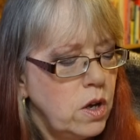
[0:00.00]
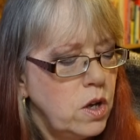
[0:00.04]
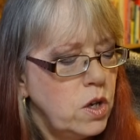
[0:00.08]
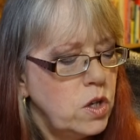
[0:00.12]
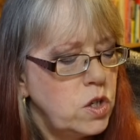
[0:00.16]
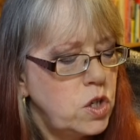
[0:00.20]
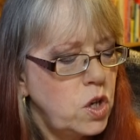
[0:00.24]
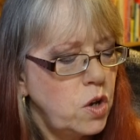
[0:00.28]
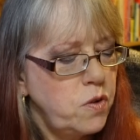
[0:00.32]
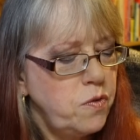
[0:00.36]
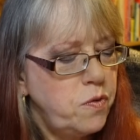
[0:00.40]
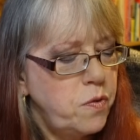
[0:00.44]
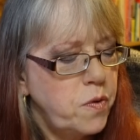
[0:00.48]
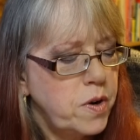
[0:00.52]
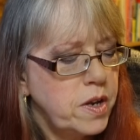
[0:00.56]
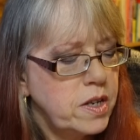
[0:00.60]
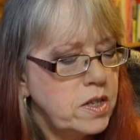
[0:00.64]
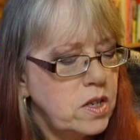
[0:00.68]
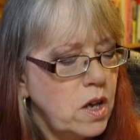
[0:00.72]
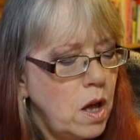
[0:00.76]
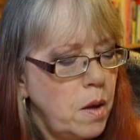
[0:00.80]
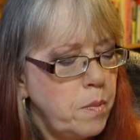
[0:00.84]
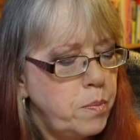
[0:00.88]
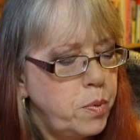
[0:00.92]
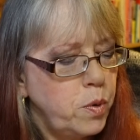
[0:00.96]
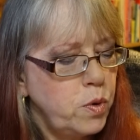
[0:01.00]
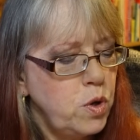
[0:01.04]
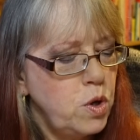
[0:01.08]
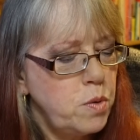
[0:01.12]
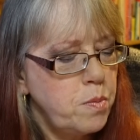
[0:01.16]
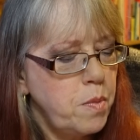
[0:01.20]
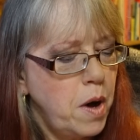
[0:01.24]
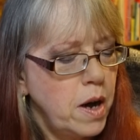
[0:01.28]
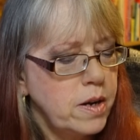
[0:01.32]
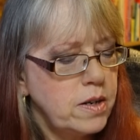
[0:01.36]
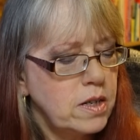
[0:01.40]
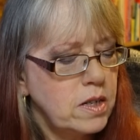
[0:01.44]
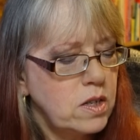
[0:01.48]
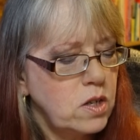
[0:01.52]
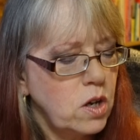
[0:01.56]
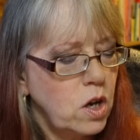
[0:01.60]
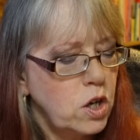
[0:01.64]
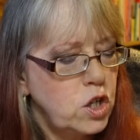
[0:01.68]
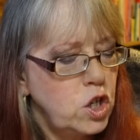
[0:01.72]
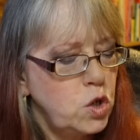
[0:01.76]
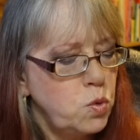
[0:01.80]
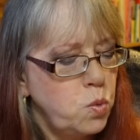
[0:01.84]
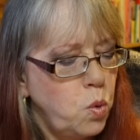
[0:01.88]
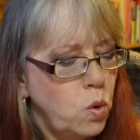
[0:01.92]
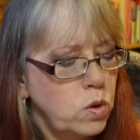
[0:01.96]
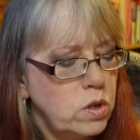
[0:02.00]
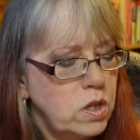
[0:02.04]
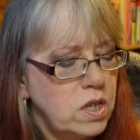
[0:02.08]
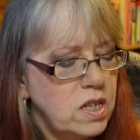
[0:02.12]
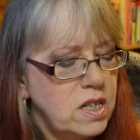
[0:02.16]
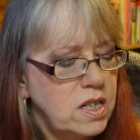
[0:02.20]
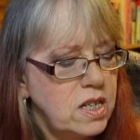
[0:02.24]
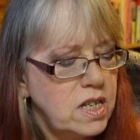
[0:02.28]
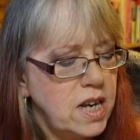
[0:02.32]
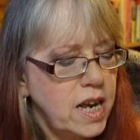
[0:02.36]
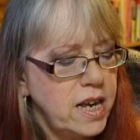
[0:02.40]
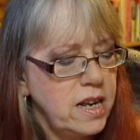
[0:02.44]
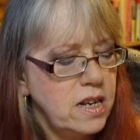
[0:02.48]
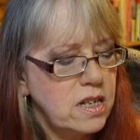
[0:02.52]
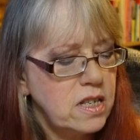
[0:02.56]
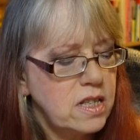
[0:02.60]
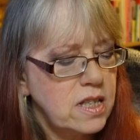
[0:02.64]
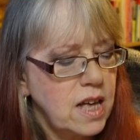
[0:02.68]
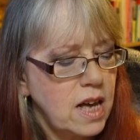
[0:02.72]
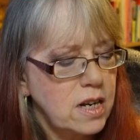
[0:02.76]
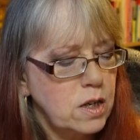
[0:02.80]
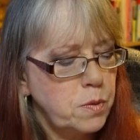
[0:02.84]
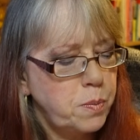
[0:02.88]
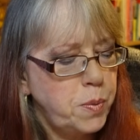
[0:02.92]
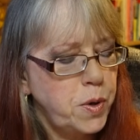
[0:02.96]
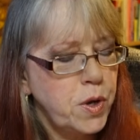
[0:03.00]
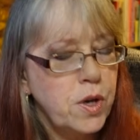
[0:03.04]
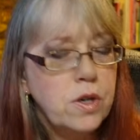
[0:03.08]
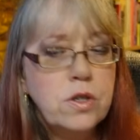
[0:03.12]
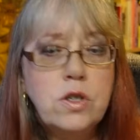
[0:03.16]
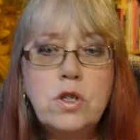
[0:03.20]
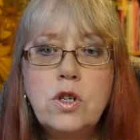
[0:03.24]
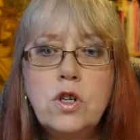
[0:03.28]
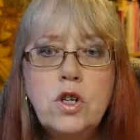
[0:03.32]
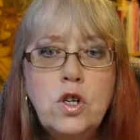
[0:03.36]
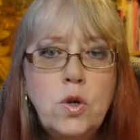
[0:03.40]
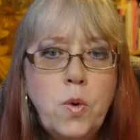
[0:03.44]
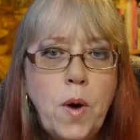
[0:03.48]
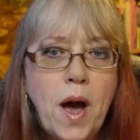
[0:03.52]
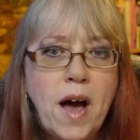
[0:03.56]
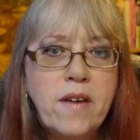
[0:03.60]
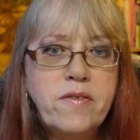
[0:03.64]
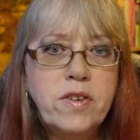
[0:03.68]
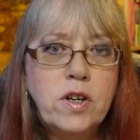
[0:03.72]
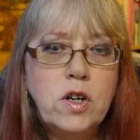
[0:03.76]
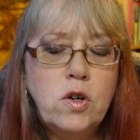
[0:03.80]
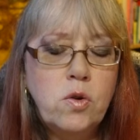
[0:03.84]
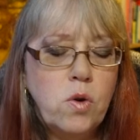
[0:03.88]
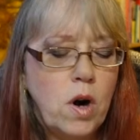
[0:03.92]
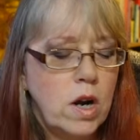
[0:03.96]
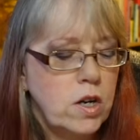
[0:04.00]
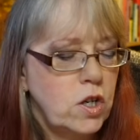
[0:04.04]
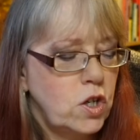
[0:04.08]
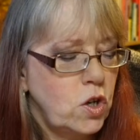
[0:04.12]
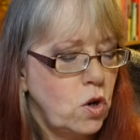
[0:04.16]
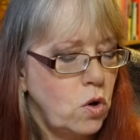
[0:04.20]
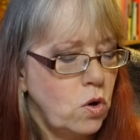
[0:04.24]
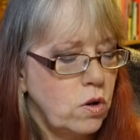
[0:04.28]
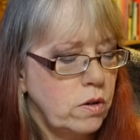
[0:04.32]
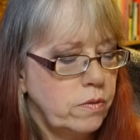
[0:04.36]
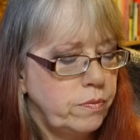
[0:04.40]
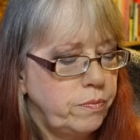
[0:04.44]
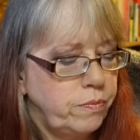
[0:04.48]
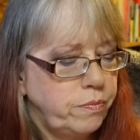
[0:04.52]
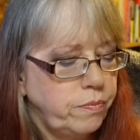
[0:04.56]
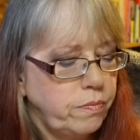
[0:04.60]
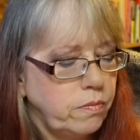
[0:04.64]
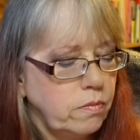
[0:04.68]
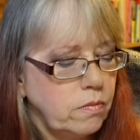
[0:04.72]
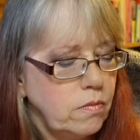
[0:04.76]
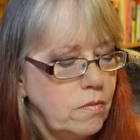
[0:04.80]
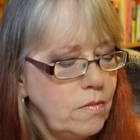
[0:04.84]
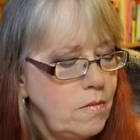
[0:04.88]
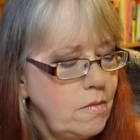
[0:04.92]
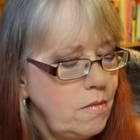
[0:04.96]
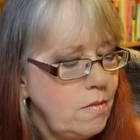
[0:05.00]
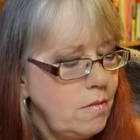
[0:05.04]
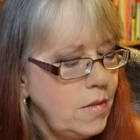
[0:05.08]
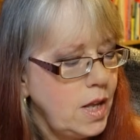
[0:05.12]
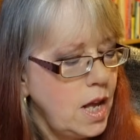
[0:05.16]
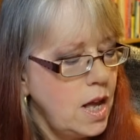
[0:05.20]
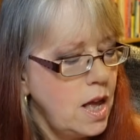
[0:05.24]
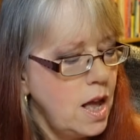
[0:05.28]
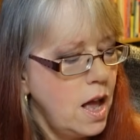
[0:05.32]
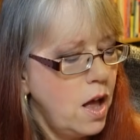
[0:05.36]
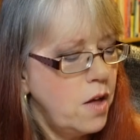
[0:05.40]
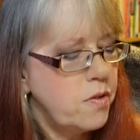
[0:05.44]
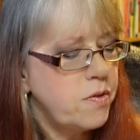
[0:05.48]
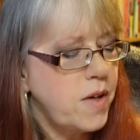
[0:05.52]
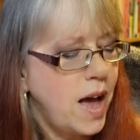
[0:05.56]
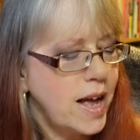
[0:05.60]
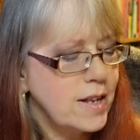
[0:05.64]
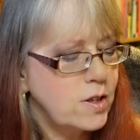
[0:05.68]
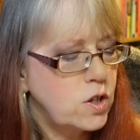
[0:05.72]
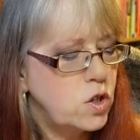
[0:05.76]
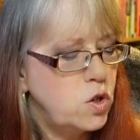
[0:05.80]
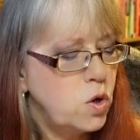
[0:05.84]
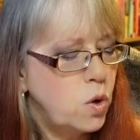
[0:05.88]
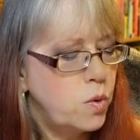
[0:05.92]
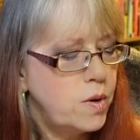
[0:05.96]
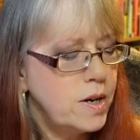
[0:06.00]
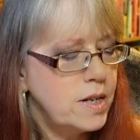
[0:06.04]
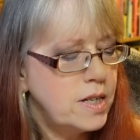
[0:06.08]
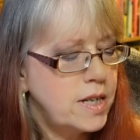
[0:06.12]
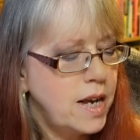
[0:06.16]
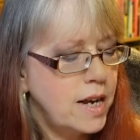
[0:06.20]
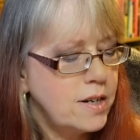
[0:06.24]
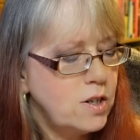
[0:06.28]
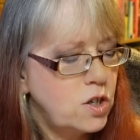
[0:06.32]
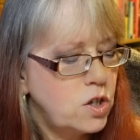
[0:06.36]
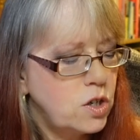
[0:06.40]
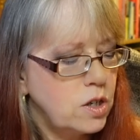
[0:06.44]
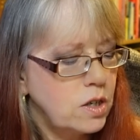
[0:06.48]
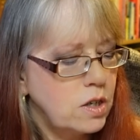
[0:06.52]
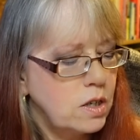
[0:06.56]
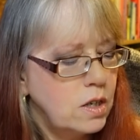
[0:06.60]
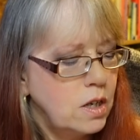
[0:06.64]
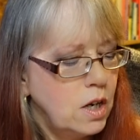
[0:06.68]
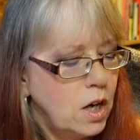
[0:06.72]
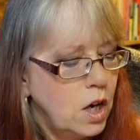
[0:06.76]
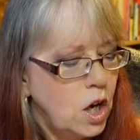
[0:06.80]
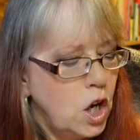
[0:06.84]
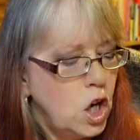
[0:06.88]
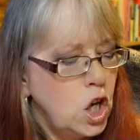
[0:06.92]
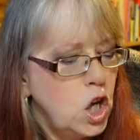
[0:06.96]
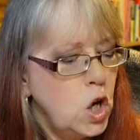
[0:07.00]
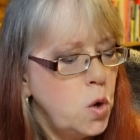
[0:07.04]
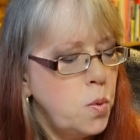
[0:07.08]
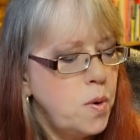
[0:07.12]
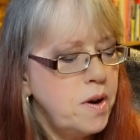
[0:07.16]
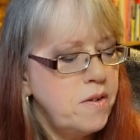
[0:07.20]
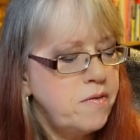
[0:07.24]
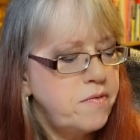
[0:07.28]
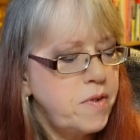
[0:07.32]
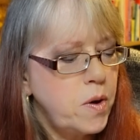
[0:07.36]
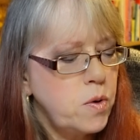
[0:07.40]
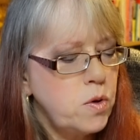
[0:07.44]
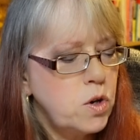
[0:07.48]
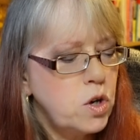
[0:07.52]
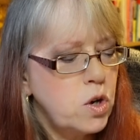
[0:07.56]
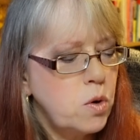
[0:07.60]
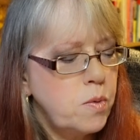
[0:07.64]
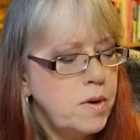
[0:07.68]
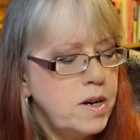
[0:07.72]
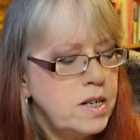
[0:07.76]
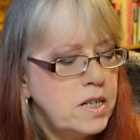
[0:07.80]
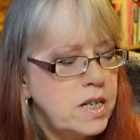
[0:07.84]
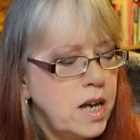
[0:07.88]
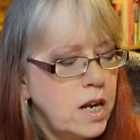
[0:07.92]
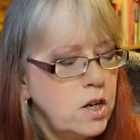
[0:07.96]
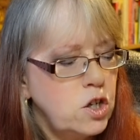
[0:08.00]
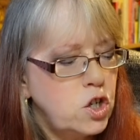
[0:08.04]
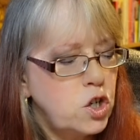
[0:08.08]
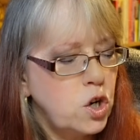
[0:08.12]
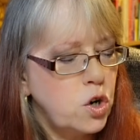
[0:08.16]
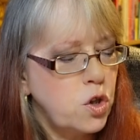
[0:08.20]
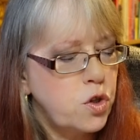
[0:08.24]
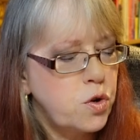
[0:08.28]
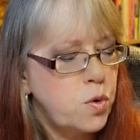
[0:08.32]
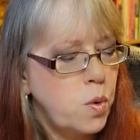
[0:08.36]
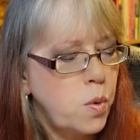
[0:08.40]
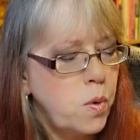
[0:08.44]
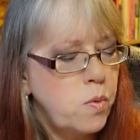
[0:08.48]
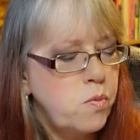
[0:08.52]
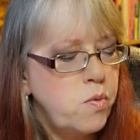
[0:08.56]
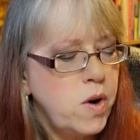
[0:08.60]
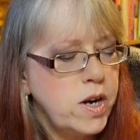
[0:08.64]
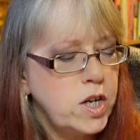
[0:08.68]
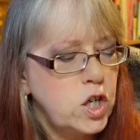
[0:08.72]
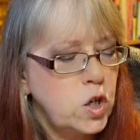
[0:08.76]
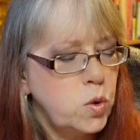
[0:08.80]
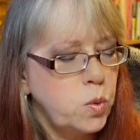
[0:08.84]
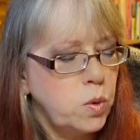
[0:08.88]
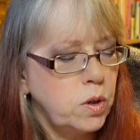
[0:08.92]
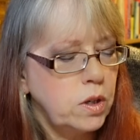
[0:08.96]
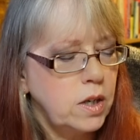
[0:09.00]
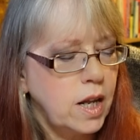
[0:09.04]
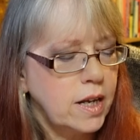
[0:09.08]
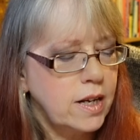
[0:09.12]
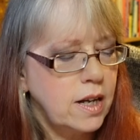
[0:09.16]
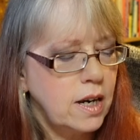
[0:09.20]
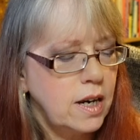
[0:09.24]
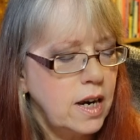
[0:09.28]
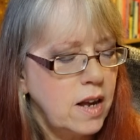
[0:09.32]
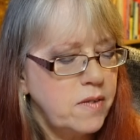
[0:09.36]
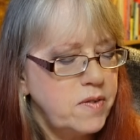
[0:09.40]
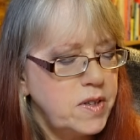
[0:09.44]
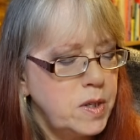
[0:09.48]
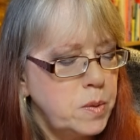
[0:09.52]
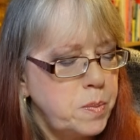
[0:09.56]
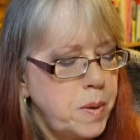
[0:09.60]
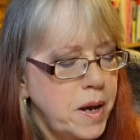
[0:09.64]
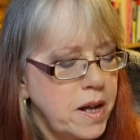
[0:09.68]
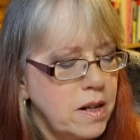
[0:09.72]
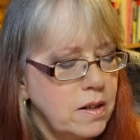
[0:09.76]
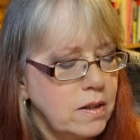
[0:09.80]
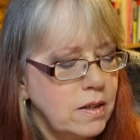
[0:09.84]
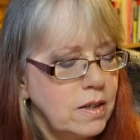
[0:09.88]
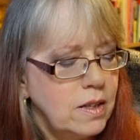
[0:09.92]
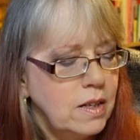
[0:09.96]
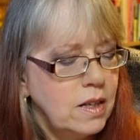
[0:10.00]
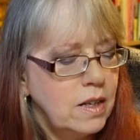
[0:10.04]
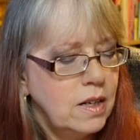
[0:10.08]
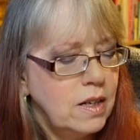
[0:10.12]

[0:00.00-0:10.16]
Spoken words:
So, for example, you might decide you want to date that person you have a crush on. That's your intention. You invoke your intention through a ritual like a love spell.